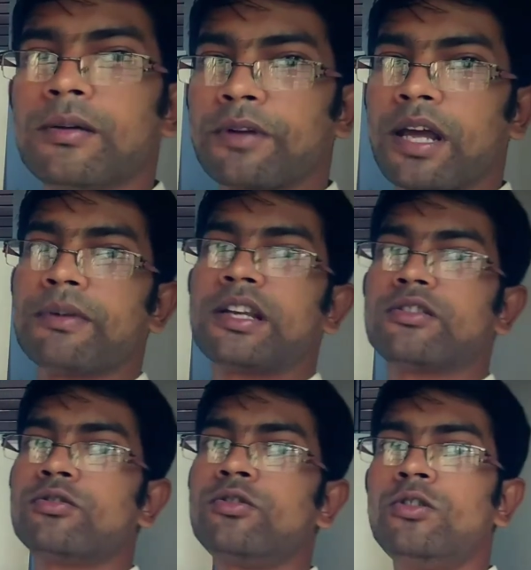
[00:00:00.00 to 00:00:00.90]
Primary
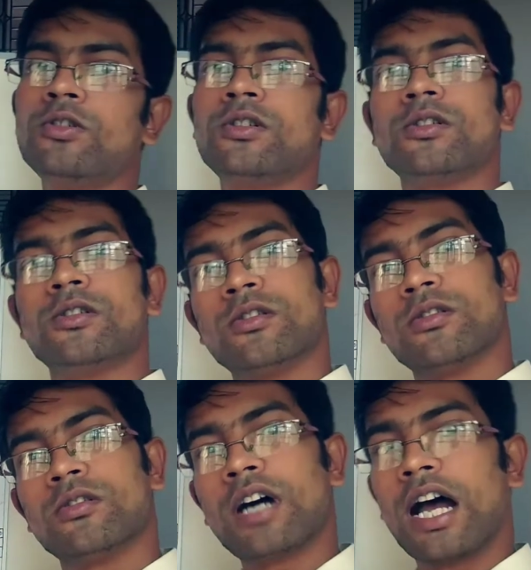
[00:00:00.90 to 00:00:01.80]
to
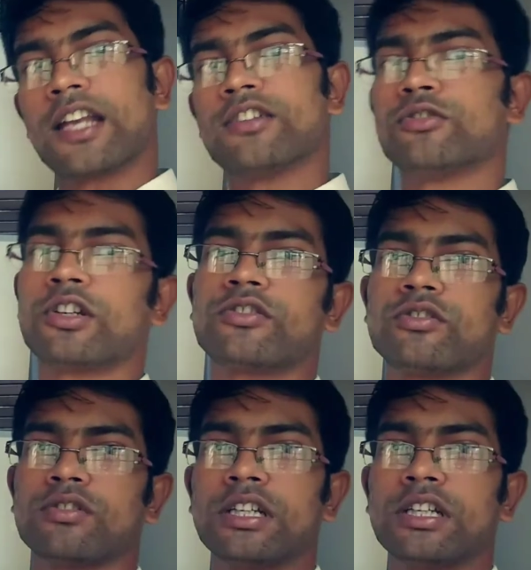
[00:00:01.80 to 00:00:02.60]
higher education.